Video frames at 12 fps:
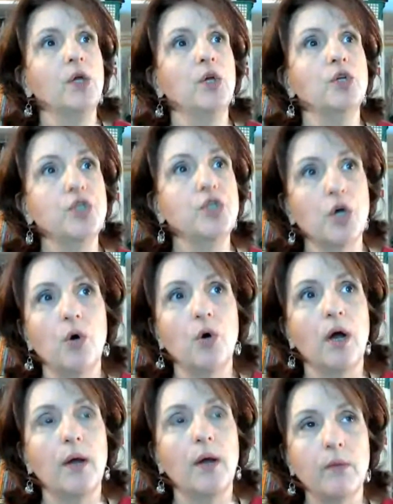So
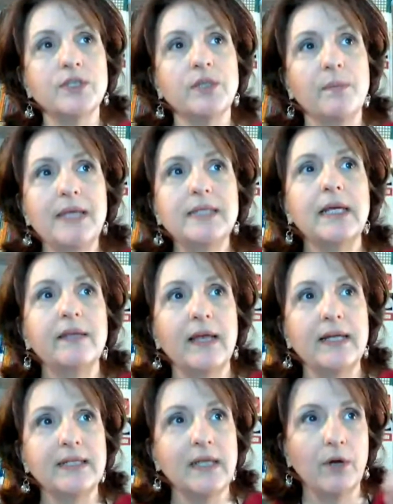it was amazing at
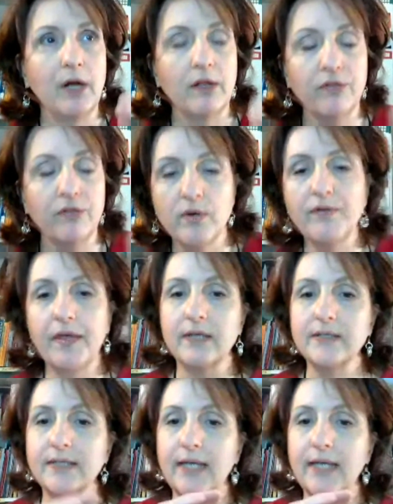that time when I threw everything else